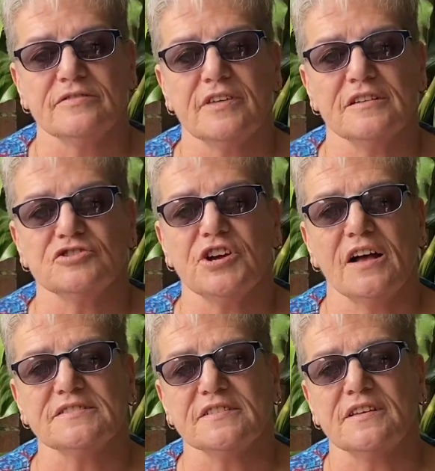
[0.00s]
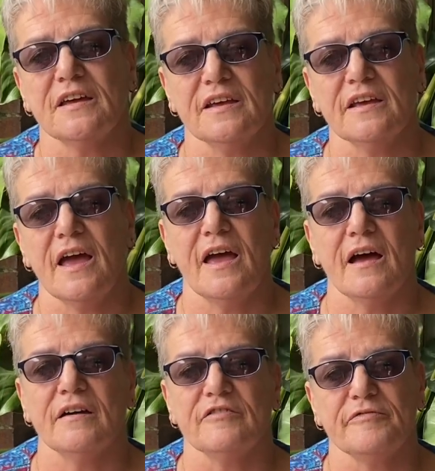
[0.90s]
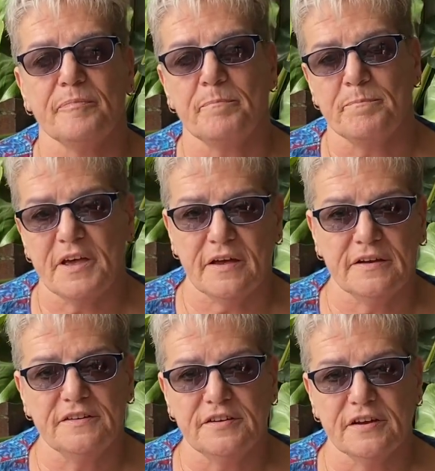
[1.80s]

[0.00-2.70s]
that just getting out of bed,